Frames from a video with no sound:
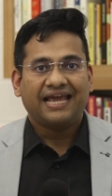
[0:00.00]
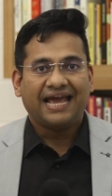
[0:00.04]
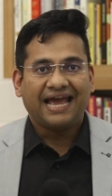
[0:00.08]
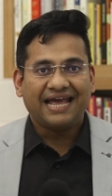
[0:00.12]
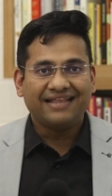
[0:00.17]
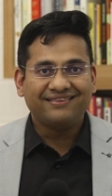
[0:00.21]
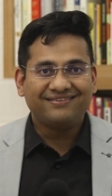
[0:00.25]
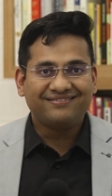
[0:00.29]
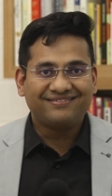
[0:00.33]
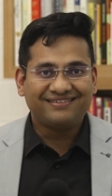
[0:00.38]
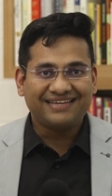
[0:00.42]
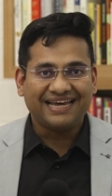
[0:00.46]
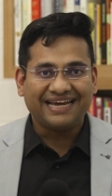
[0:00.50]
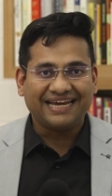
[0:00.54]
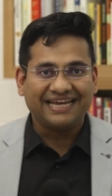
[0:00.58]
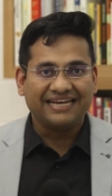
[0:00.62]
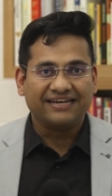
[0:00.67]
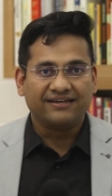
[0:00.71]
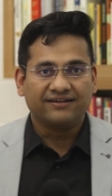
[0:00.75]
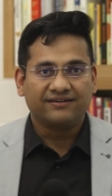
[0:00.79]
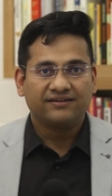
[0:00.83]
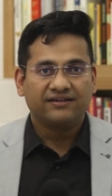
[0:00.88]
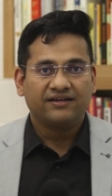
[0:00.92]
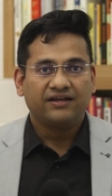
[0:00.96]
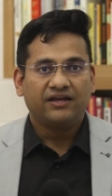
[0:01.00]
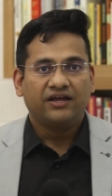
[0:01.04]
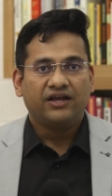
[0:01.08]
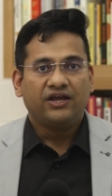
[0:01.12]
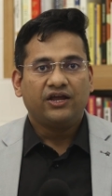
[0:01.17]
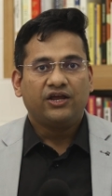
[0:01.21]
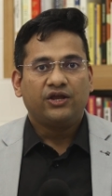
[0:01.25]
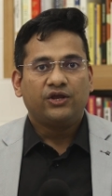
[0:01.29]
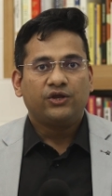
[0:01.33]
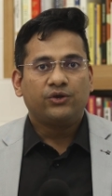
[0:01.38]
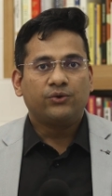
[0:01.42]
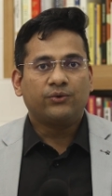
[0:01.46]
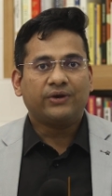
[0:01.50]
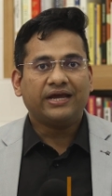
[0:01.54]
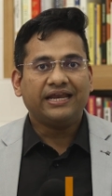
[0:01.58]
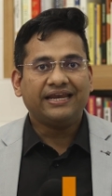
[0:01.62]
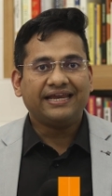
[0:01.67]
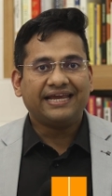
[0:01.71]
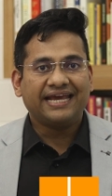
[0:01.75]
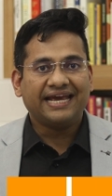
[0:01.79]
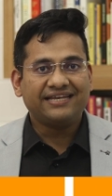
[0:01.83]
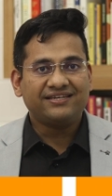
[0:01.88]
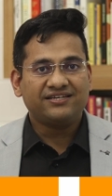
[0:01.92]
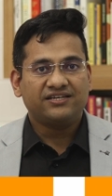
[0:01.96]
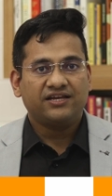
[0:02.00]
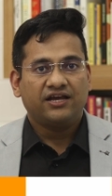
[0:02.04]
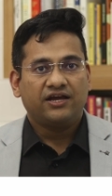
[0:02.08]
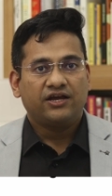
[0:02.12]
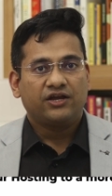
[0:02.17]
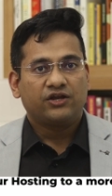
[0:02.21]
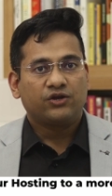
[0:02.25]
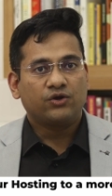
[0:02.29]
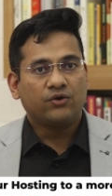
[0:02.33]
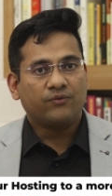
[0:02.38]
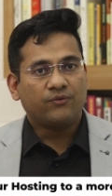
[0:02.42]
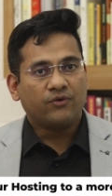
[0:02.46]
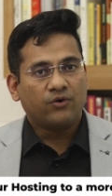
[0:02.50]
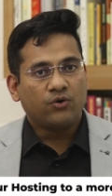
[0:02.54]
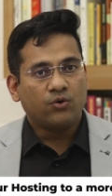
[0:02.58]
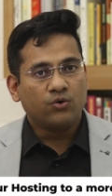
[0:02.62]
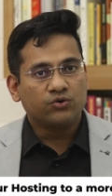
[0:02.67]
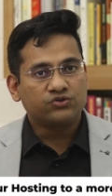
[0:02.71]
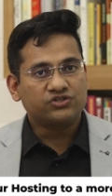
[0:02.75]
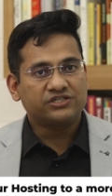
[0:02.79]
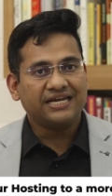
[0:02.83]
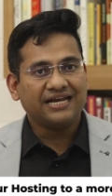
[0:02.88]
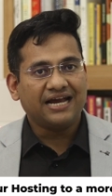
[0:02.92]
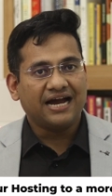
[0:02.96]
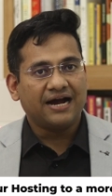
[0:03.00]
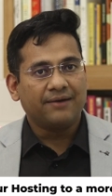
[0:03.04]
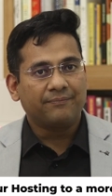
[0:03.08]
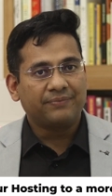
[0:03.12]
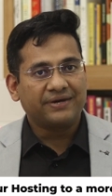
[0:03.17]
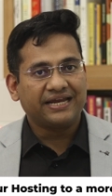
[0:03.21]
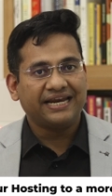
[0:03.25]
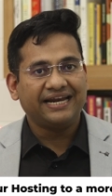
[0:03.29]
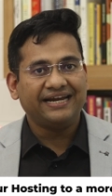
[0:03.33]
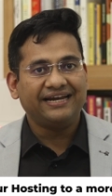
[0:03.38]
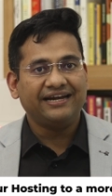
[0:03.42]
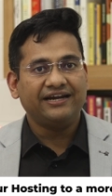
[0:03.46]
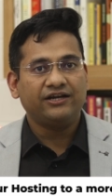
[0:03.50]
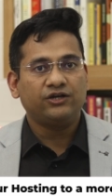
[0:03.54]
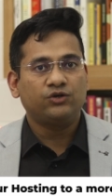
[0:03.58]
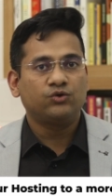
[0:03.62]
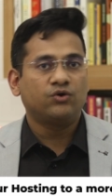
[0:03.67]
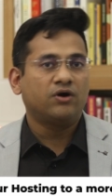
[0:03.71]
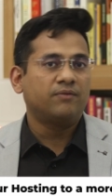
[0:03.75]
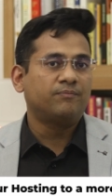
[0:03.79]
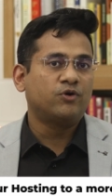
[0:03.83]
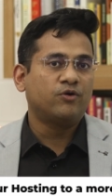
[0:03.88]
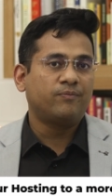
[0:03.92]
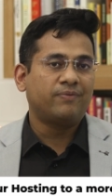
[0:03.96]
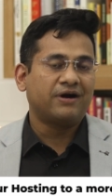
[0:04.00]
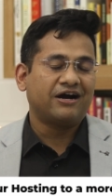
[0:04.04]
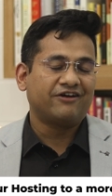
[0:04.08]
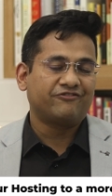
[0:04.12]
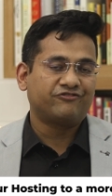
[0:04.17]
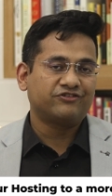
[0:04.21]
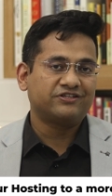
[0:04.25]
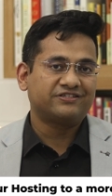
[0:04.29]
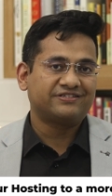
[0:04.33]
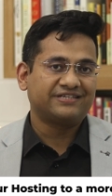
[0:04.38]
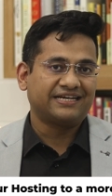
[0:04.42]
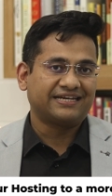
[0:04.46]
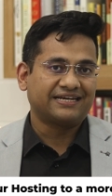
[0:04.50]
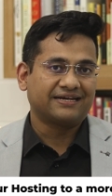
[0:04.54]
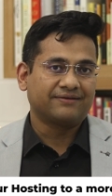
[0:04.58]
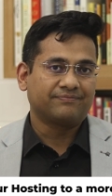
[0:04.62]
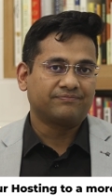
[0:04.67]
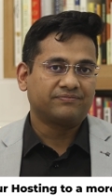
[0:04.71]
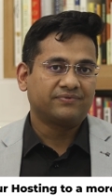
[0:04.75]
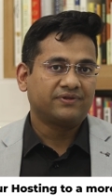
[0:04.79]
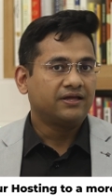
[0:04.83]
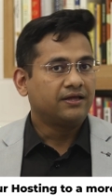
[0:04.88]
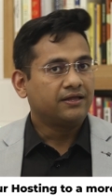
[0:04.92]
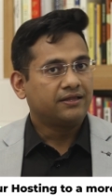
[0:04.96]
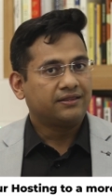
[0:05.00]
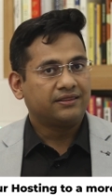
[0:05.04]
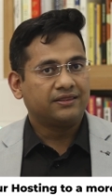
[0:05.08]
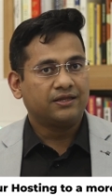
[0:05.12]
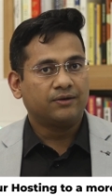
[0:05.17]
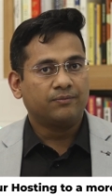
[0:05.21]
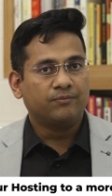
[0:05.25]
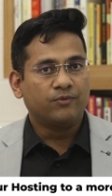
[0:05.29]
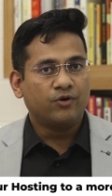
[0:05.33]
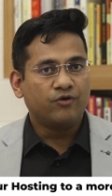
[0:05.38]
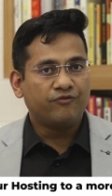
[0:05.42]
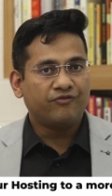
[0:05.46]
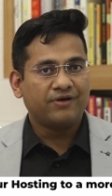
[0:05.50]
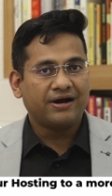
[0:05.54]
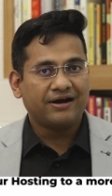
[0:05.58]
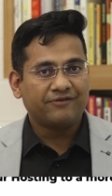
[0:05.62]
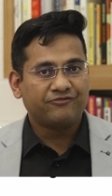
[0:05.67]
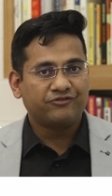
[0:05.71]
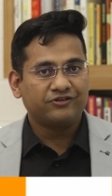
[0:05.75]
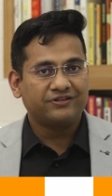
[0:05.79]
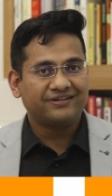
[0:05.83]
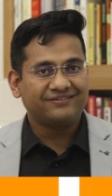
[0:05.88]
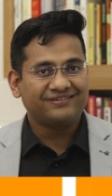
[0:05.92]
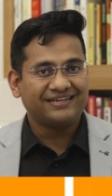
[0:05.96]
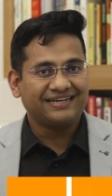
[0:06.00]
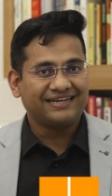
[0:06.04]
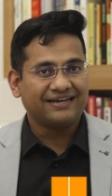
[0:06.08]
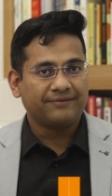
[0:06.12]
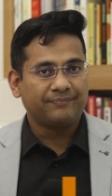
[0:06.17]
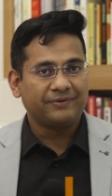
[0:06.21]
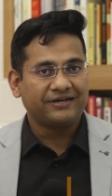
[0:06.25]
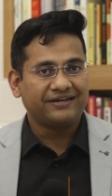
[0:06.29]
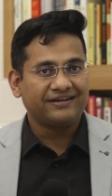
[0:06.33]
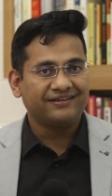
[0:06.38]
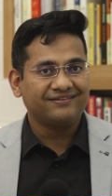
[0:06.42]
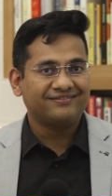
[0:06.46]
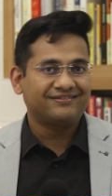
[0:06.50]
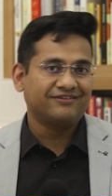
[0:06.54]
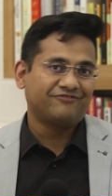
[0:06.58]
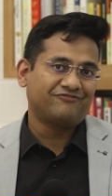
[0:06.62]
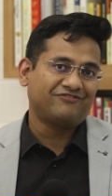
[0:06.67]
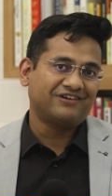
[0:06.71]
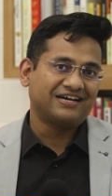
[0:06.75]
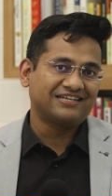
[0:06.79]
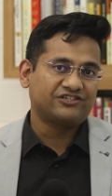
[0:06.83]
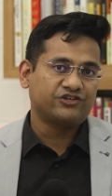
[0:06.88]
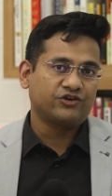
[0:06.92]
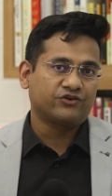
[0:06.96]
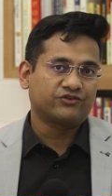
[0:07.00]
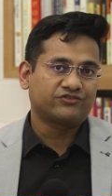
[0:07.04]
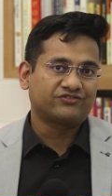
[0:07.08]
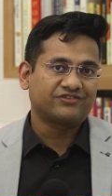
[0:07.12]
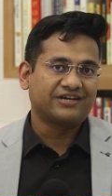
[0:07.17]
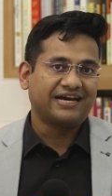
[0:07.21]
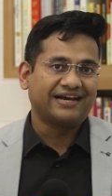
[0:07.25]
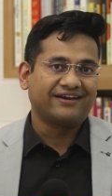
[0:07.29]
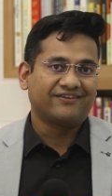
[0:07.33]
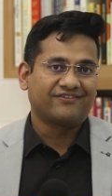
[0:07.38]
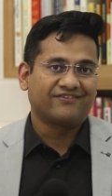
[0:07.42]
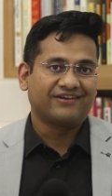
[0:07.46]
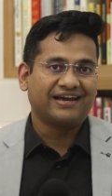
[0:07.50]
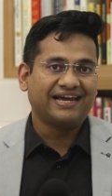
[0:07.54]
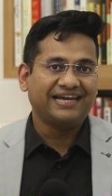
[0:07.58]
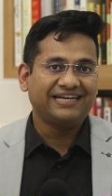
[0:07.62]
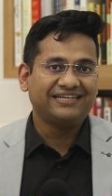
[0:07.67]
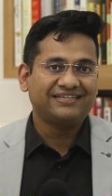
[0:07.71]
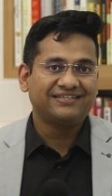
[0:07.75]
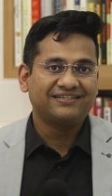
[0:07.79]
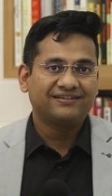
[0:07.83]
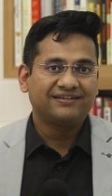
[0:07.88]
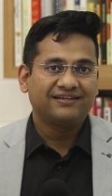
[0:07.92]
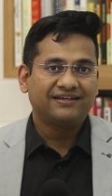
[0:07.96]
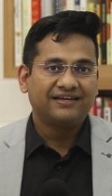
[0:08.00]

And second, you can get your hosting upgraded to a more powerful setup. The more powerful the setup it is, the faster your site, right?